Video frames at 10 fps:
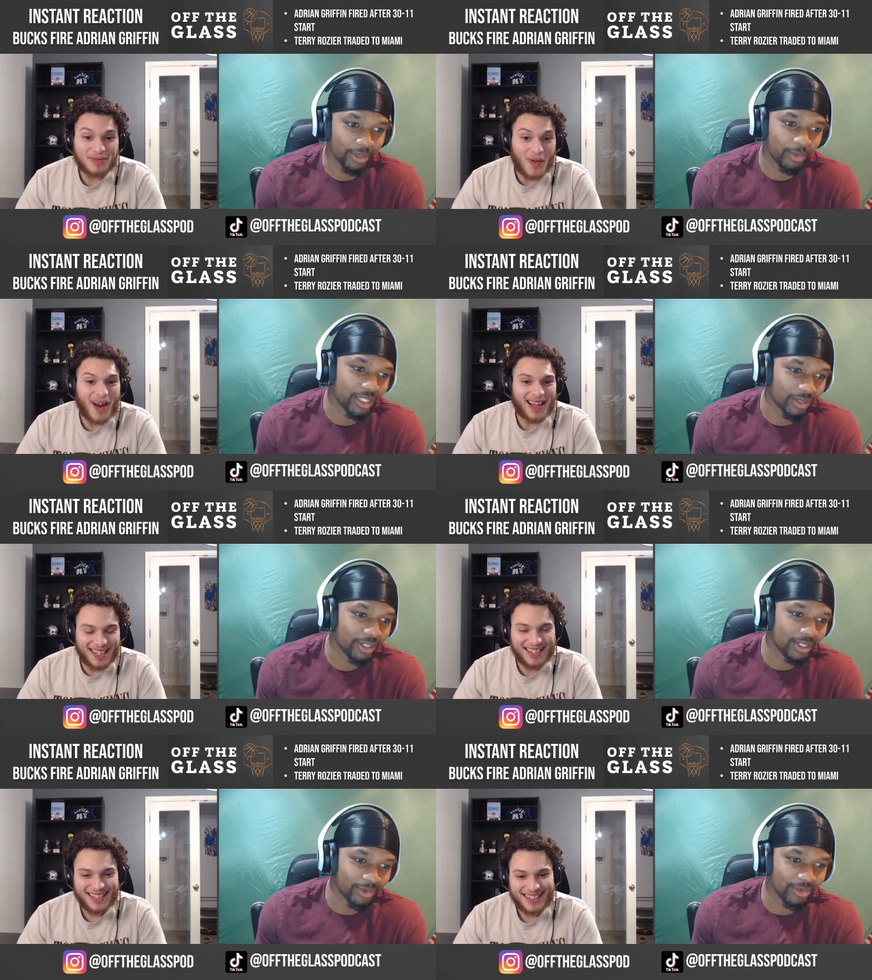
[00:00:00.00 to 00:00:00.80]
Speaker 1: with right. on
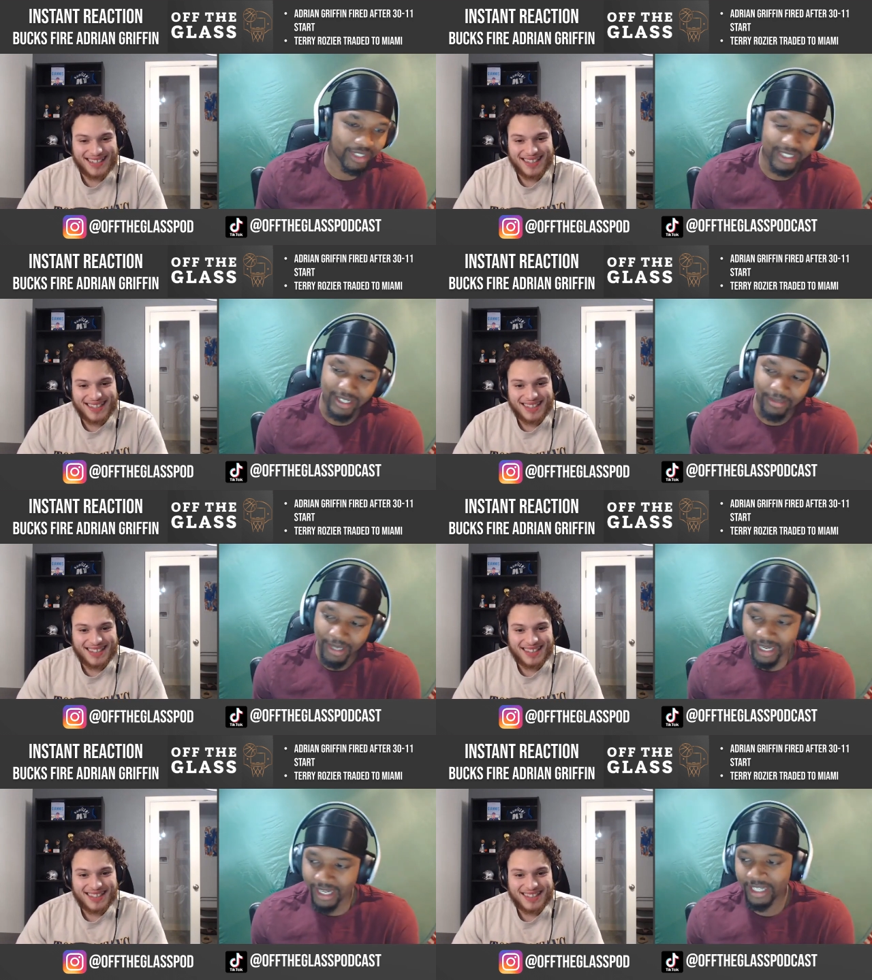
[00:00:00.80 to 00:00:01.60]
his Hornets team.
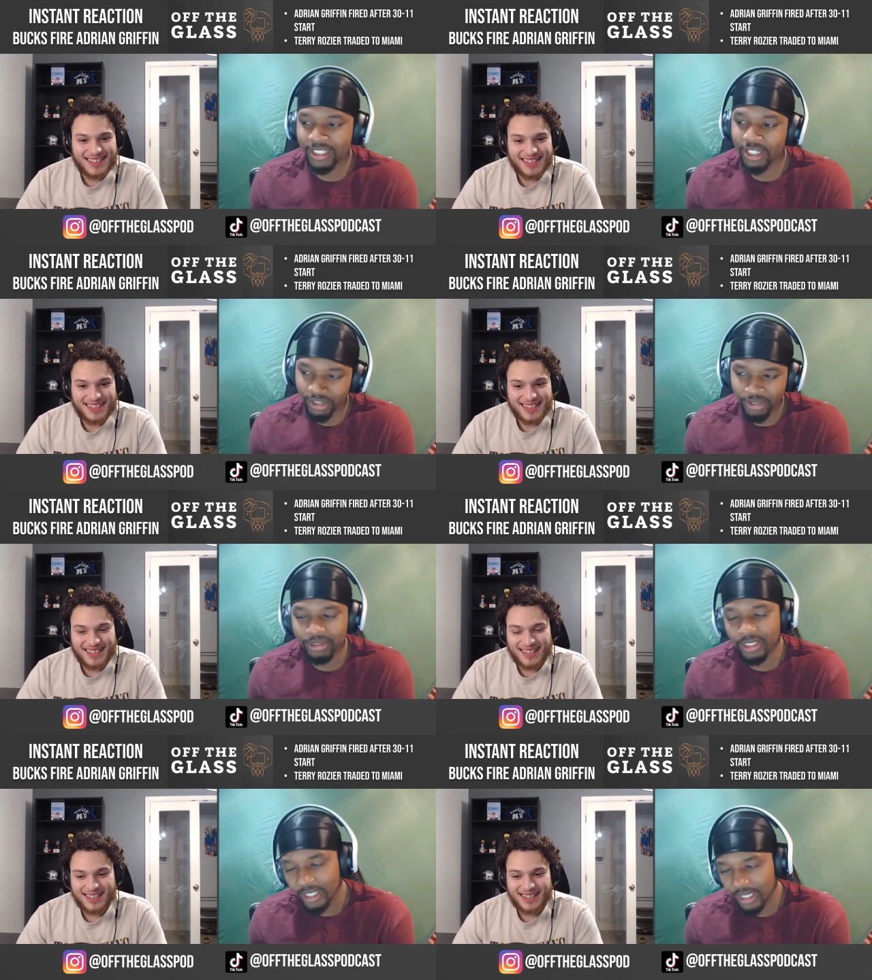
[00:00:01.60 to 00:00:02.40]
And then Terry going
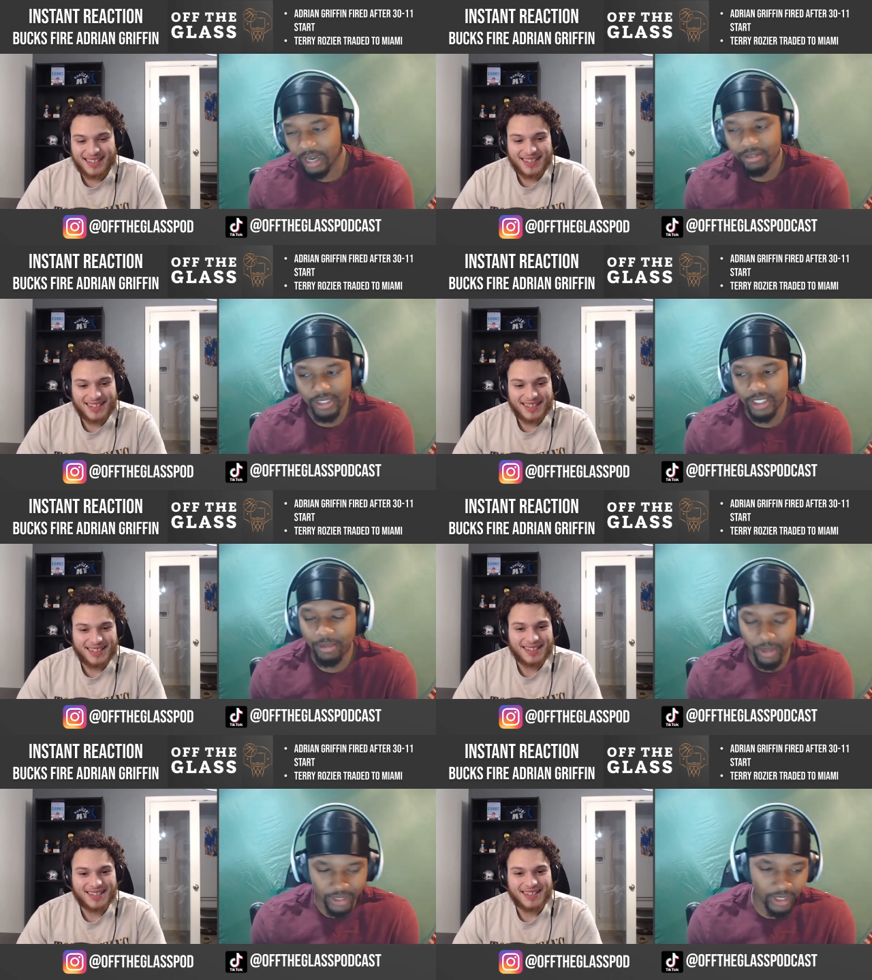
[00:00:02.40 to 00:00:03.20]
to the Heat, obviously his
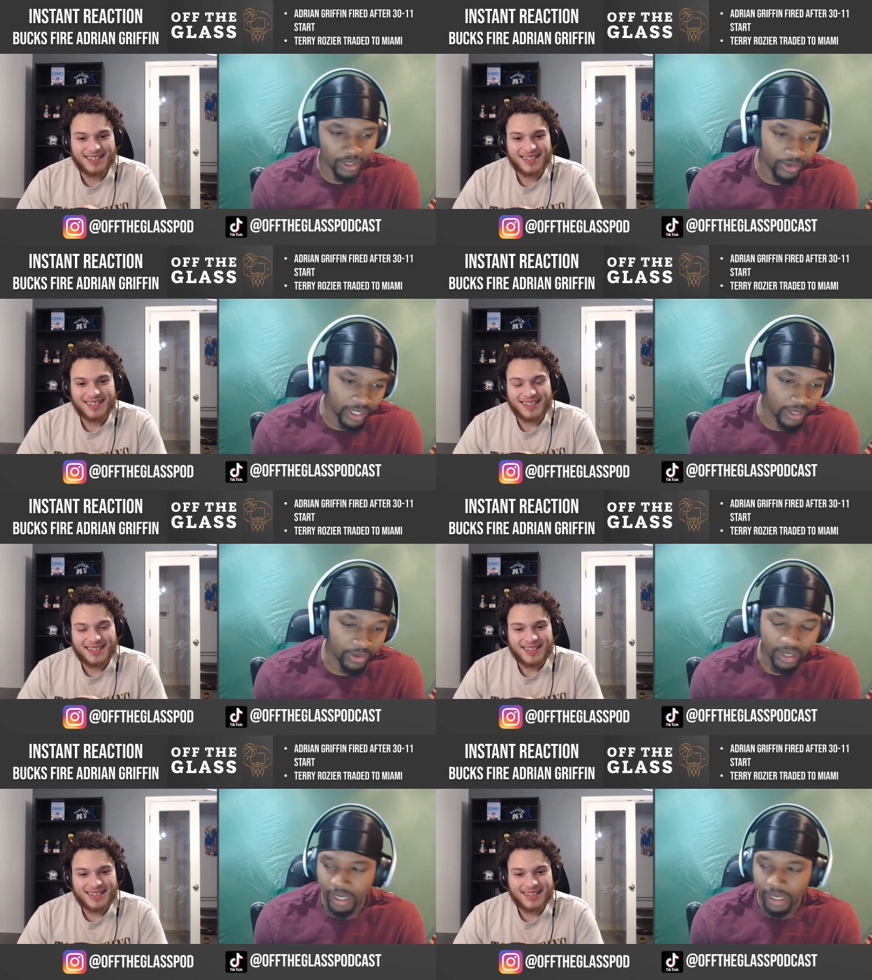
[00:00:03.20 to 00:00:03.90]
points gonna go down.